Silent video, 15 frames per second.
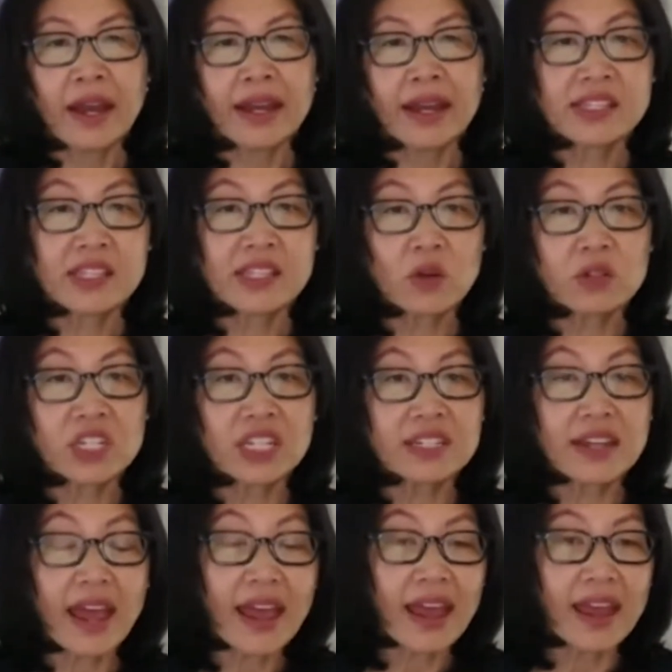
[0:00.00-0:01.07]
And so
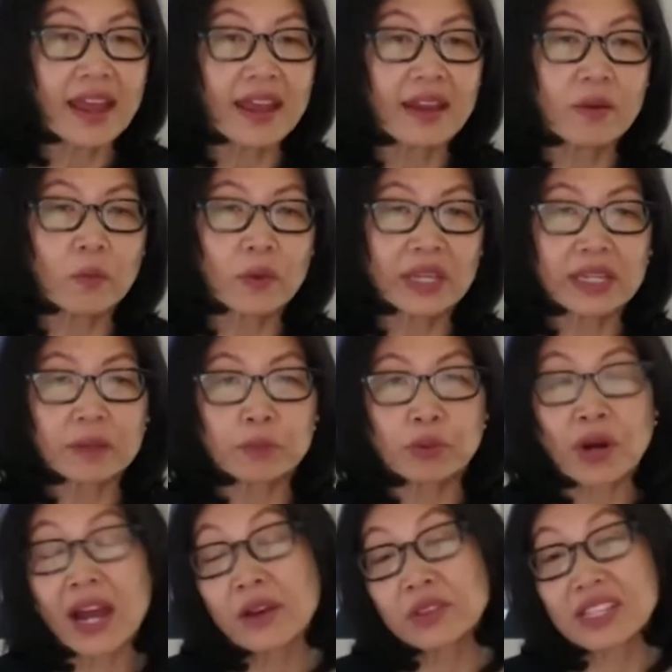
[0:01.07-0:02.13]
today we can
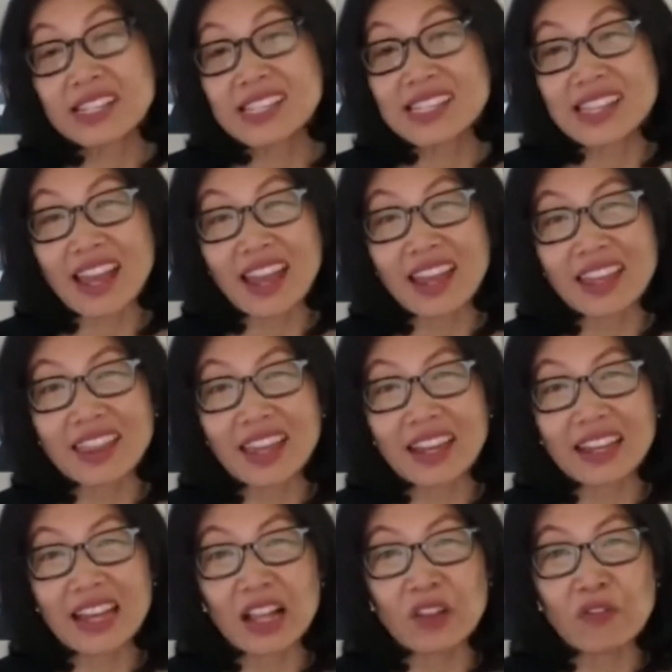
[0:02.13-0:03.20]
proudly say
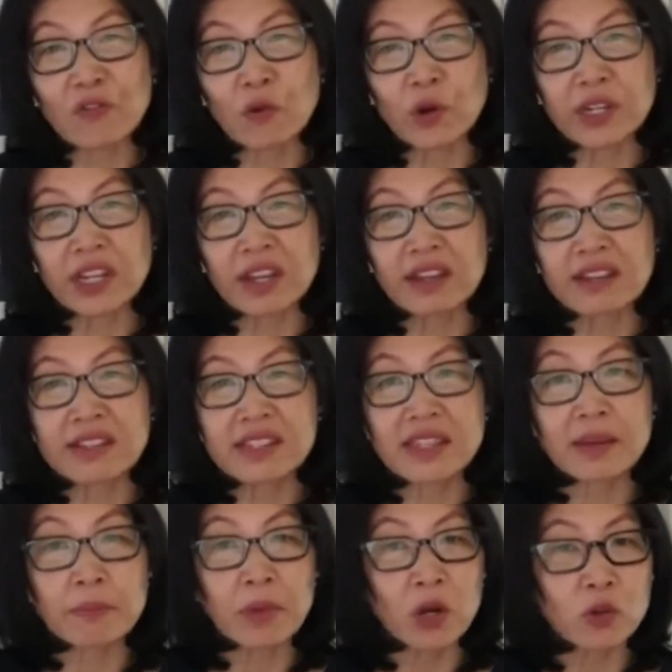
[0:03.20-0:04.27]
that California is
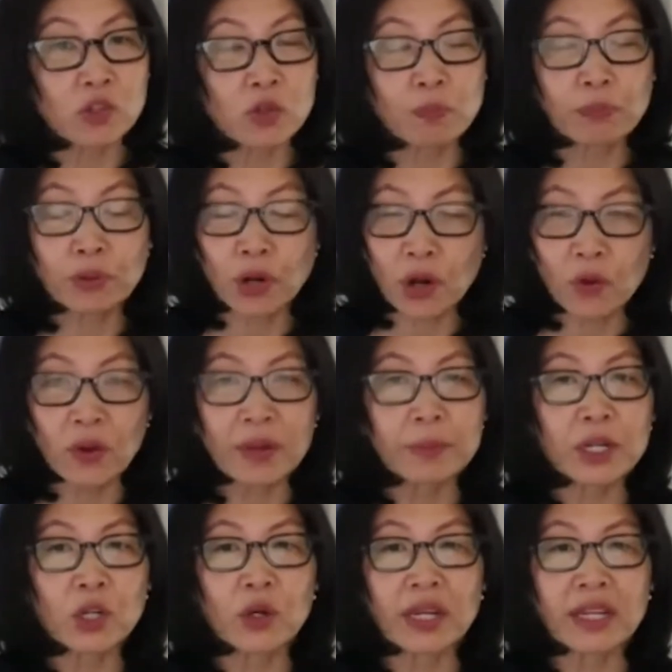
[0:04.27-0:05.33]
the most pro
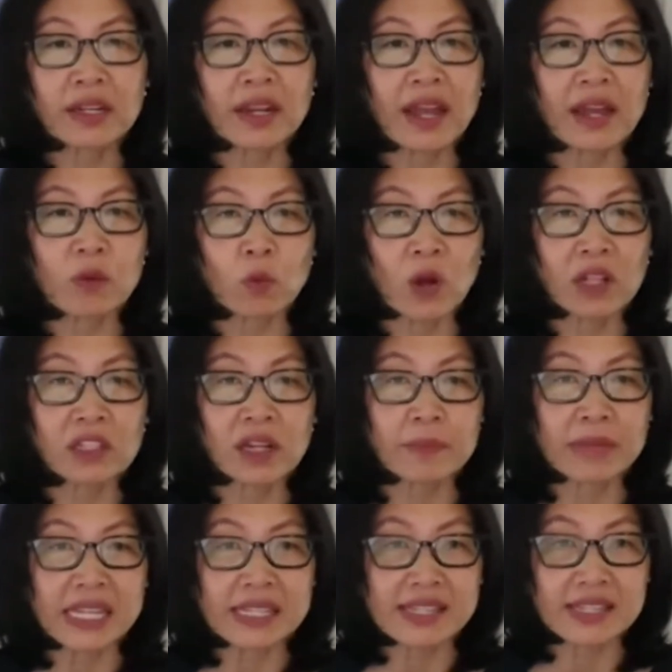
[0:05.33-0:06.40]
immigrant and
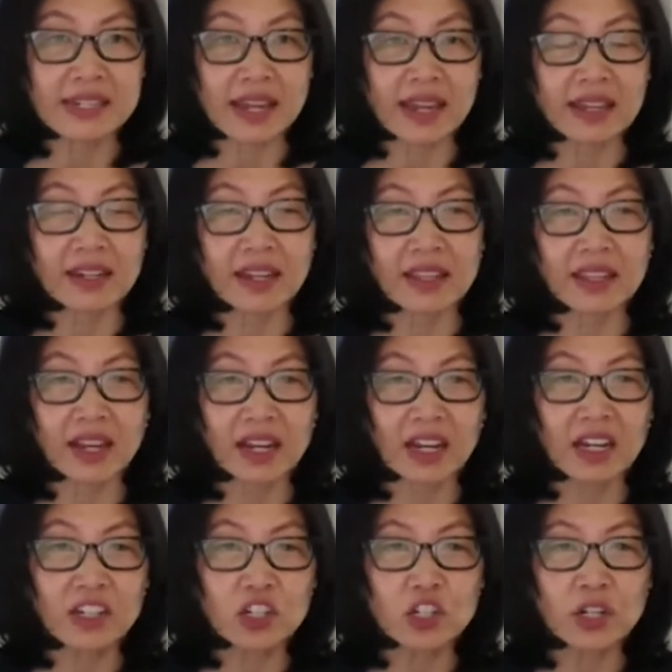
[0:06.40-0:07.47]
welcoming state in the
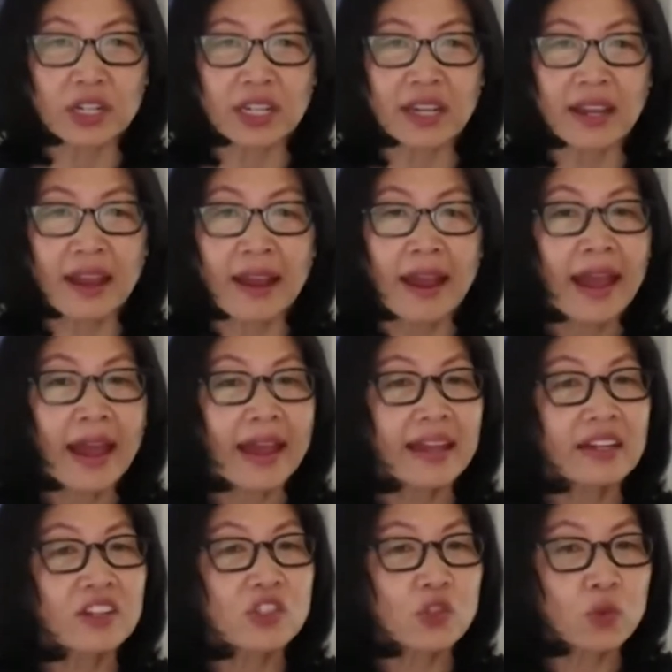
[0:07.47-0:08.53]
country.
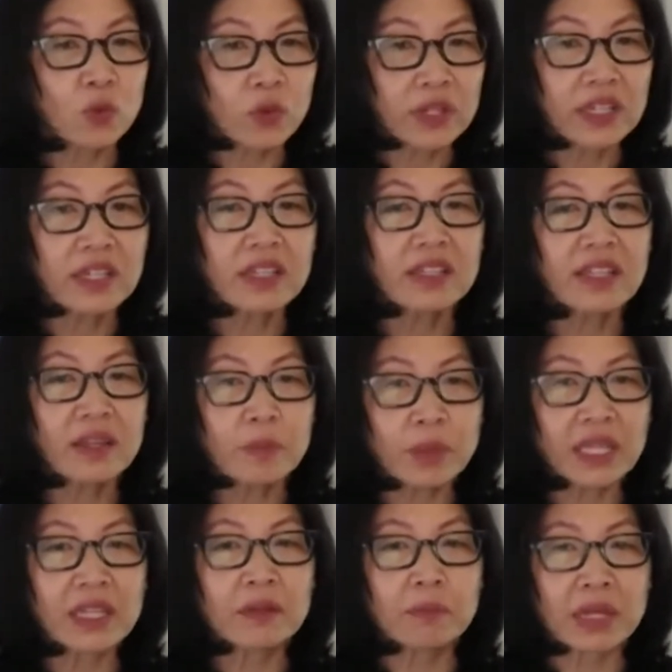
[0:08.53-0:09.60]
And it's really
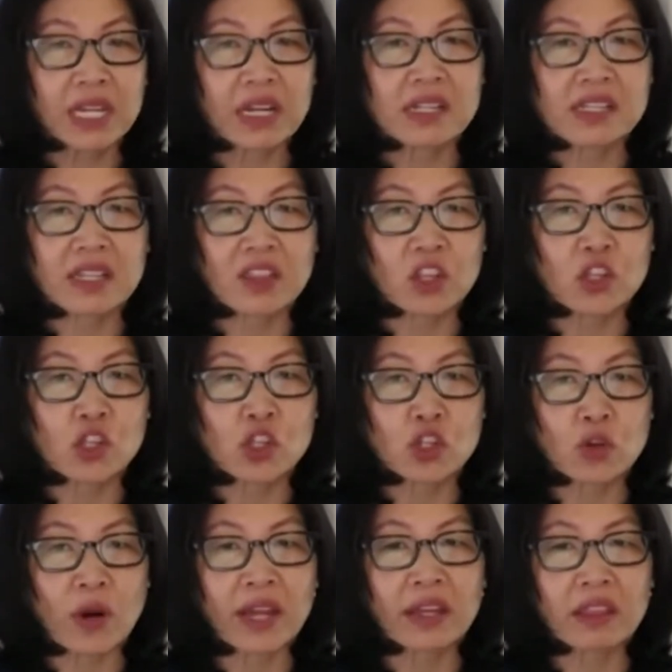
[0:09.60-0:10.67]
been because of the
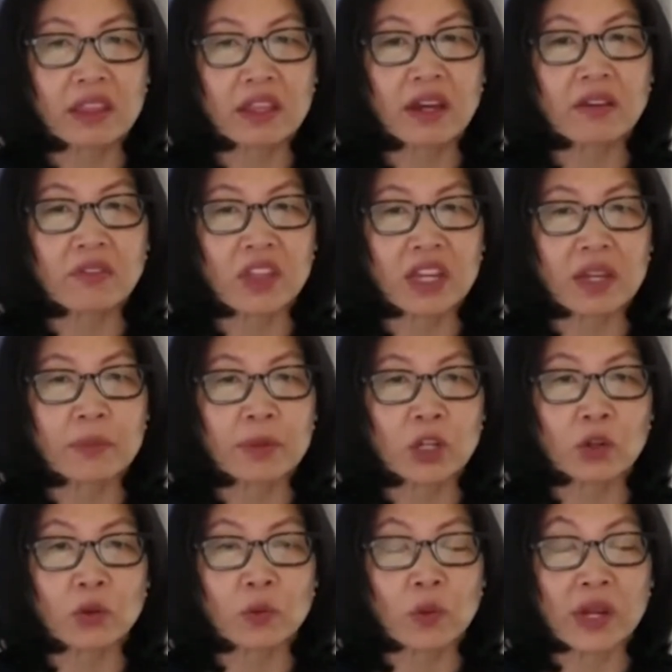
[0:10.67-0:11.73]
strength of the
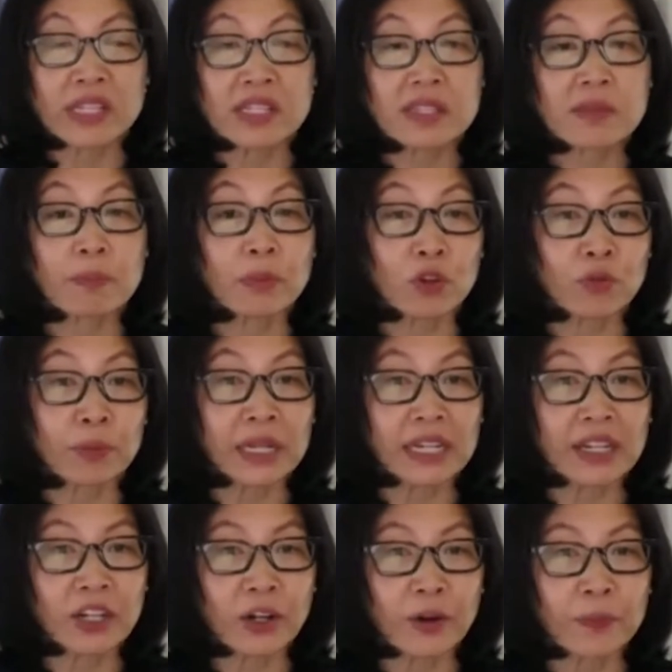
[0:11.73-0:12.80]
immigrant rights movement
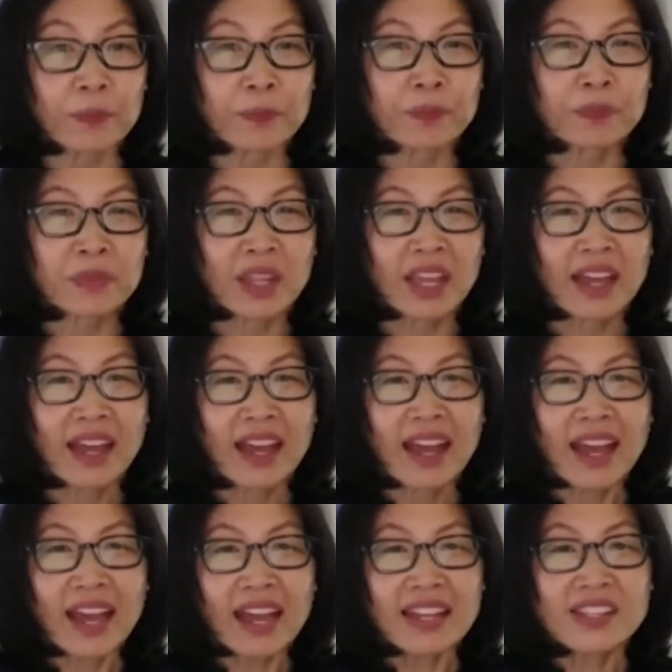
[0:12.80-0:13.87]
here.
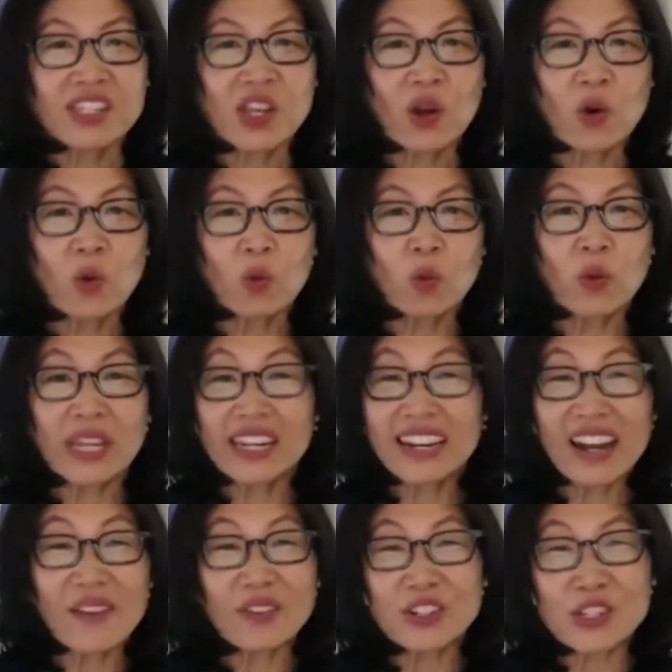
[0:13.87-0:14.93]
And so we
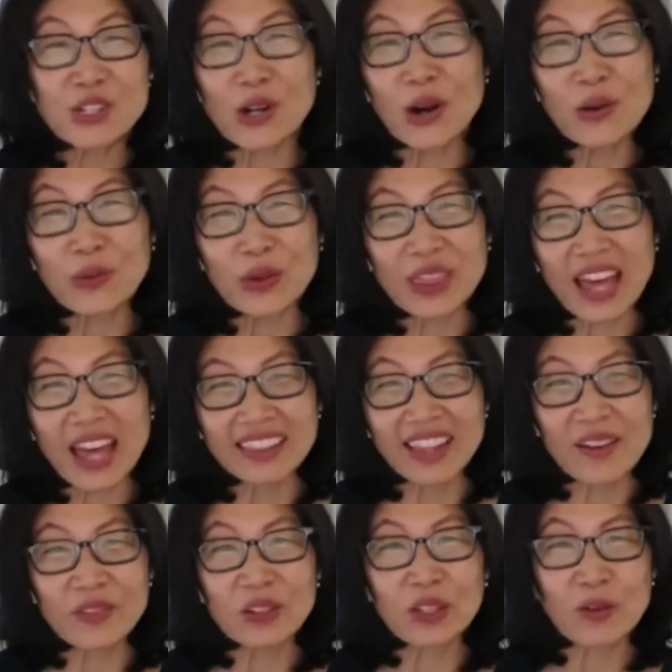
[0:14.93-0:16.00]
didn't ever start with that
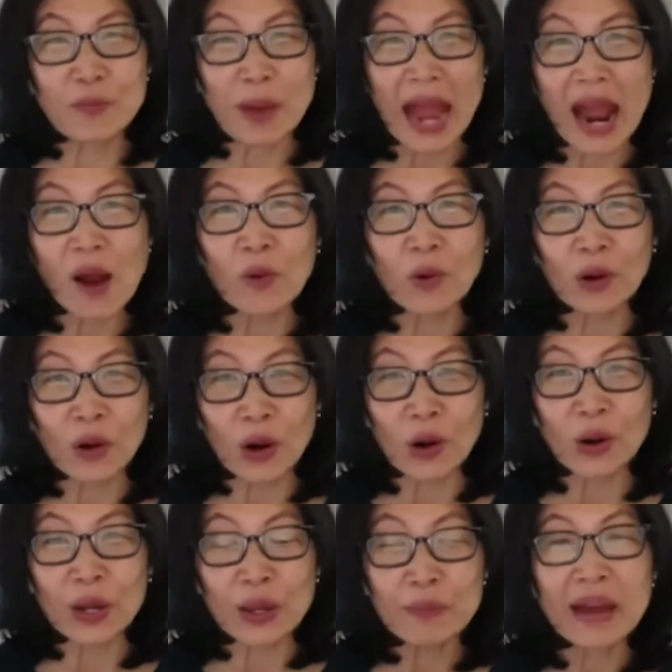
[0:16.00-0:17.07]
level of power
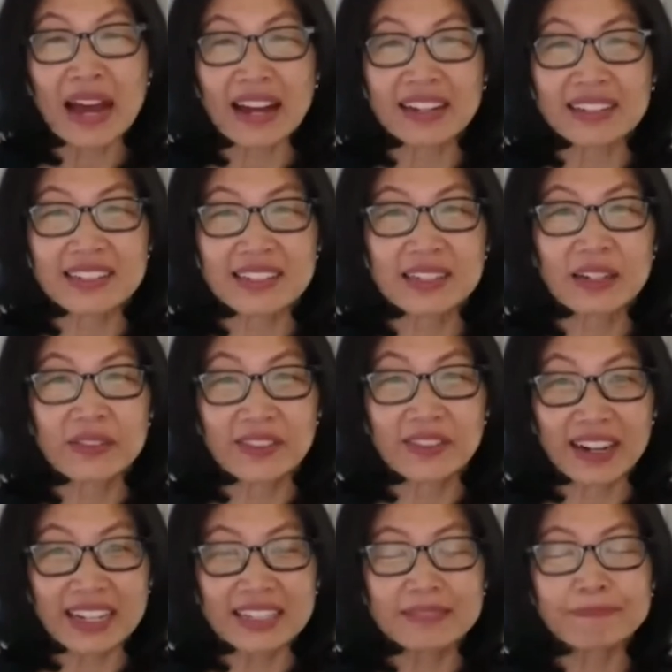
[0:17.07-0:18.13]
or impact,
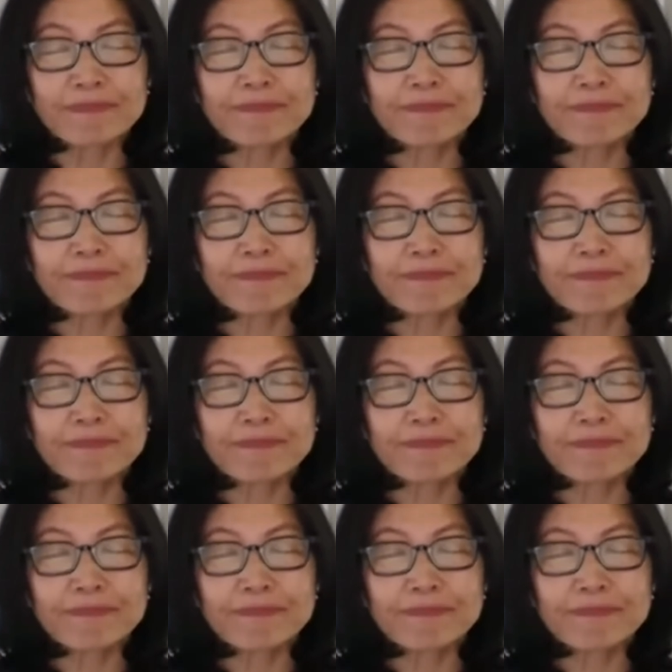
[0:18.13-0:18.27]
right?